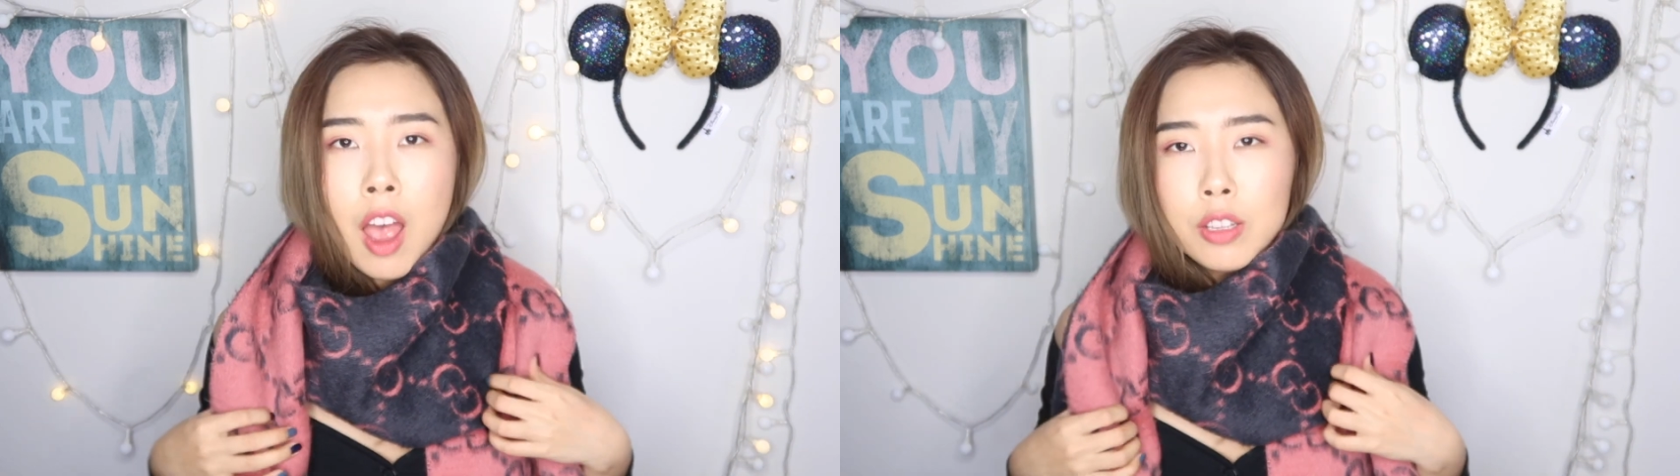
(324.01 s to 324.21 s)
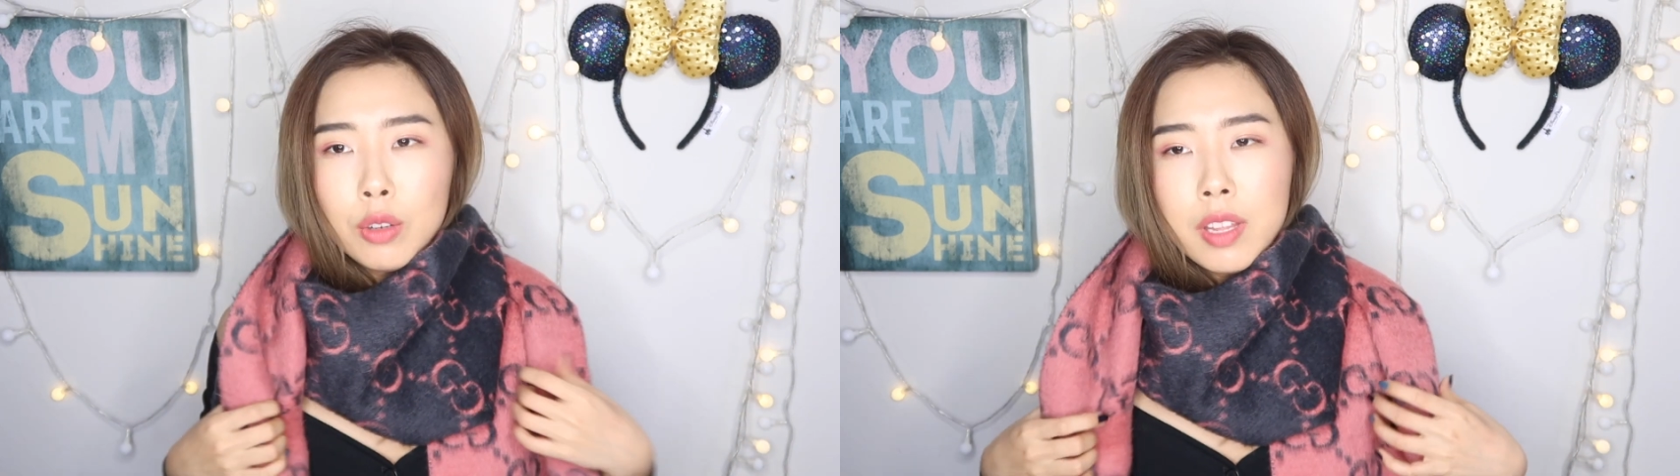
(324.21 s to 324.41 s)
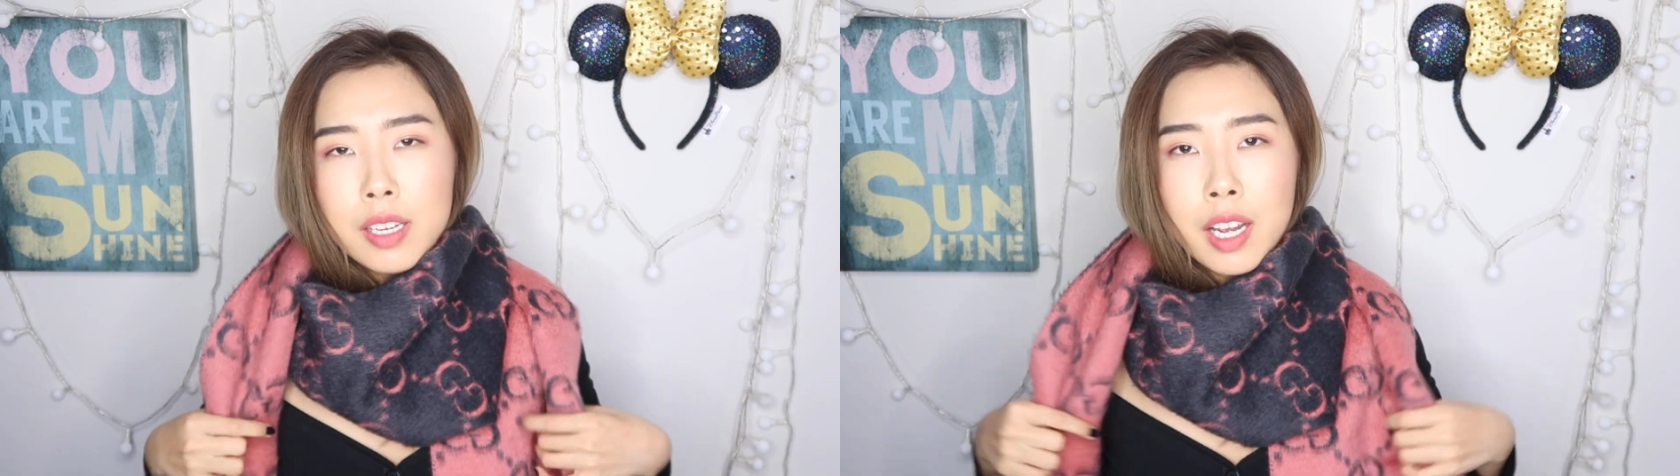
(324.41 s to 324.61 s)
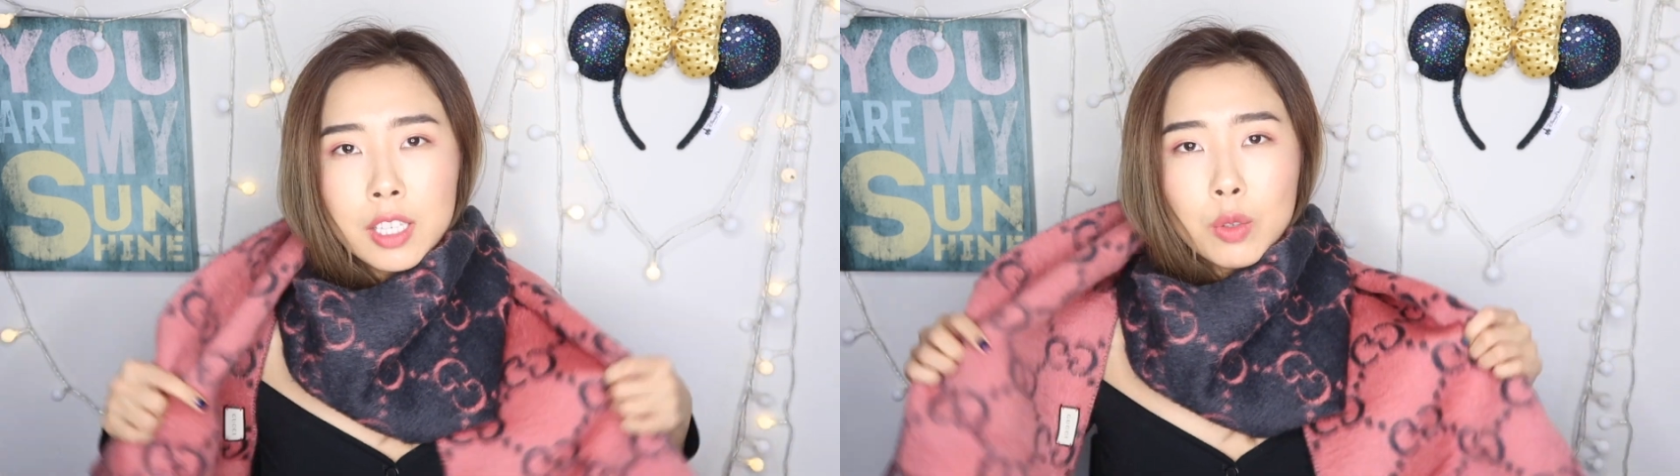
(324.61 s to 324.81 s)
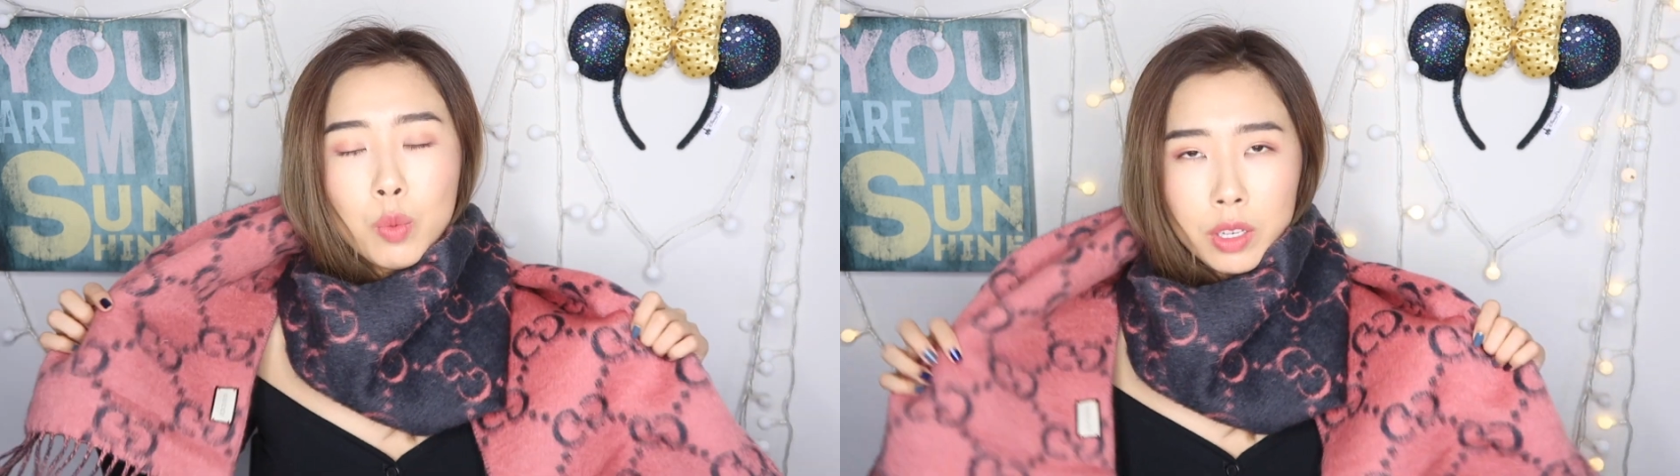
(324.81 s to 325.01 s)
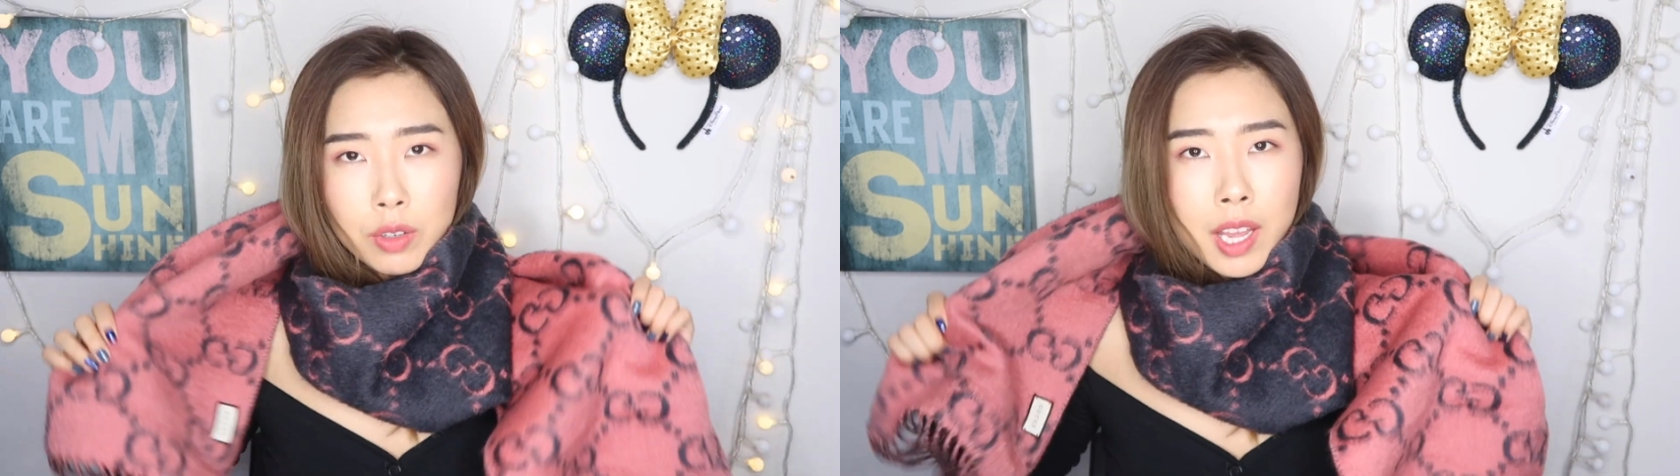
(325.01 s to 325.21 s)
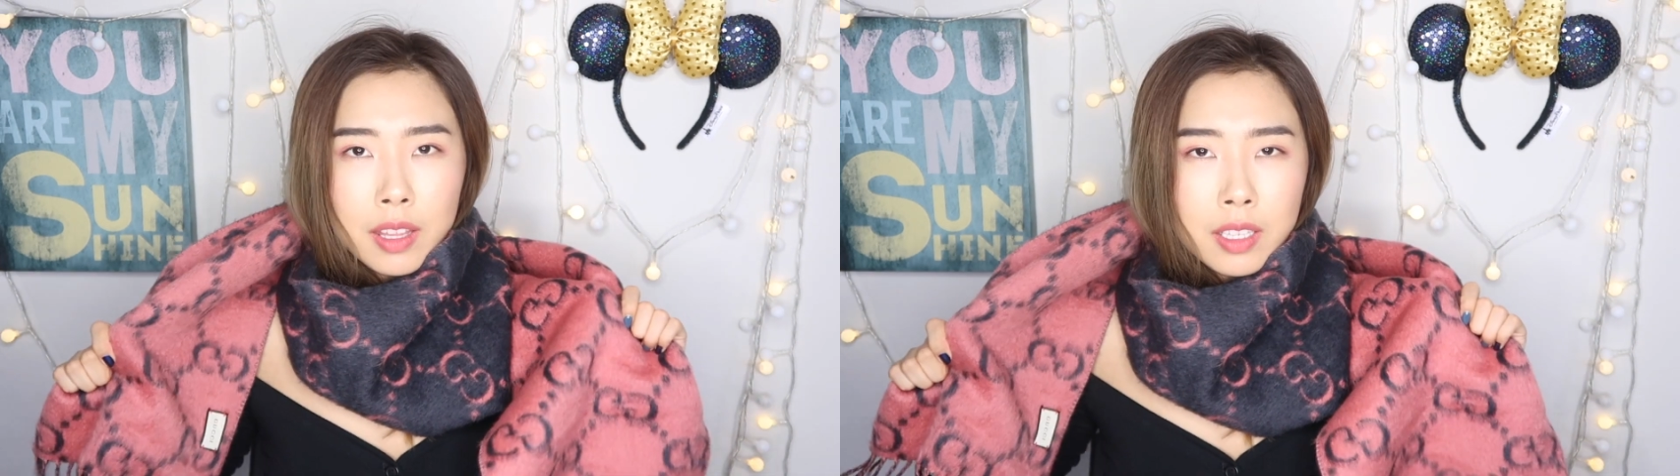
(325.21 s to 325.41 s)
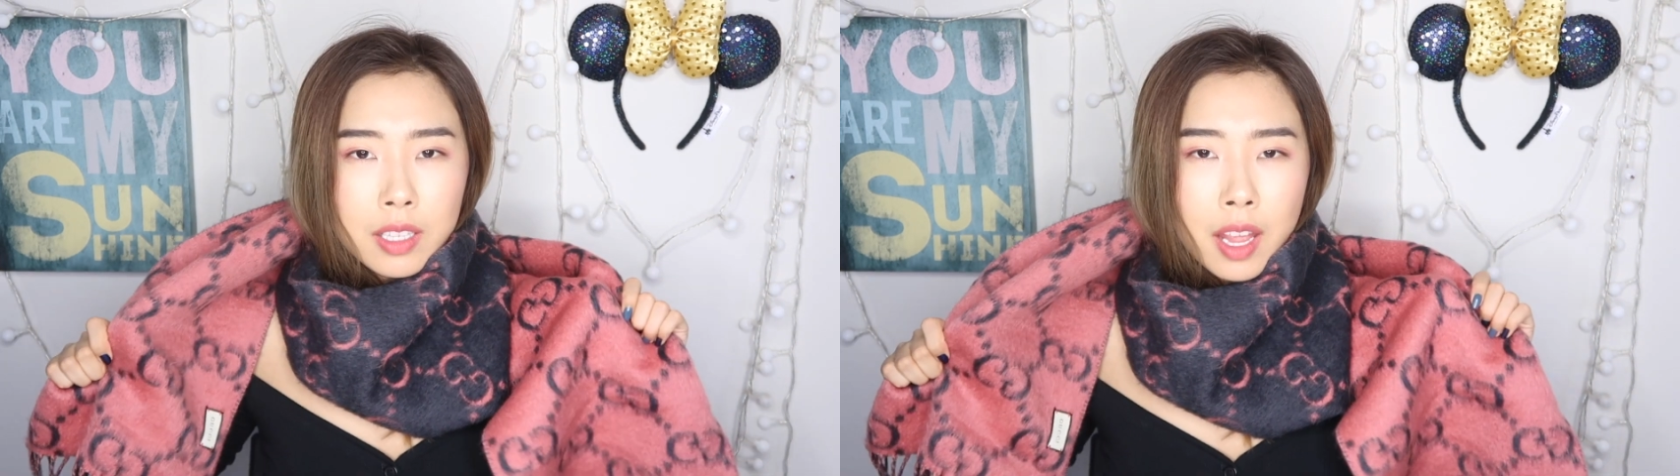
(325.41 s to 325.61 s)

so then I just went to get this.